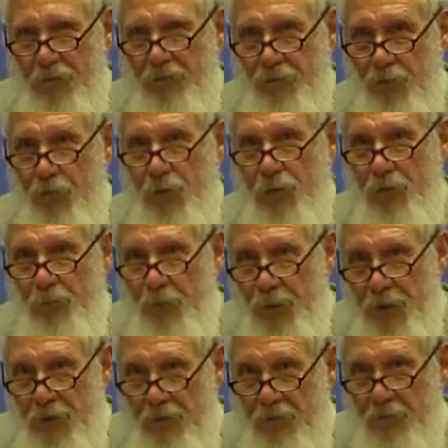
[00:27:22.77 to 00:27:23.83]
if you want
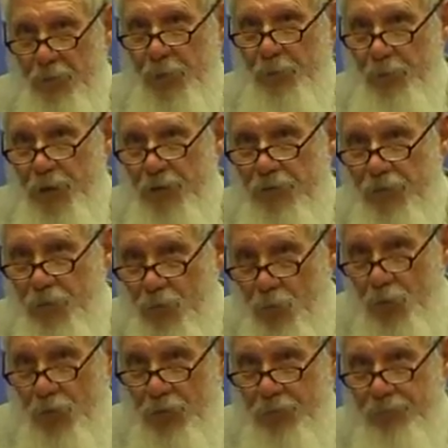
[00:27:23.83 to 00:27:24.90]
peace, prepare for war.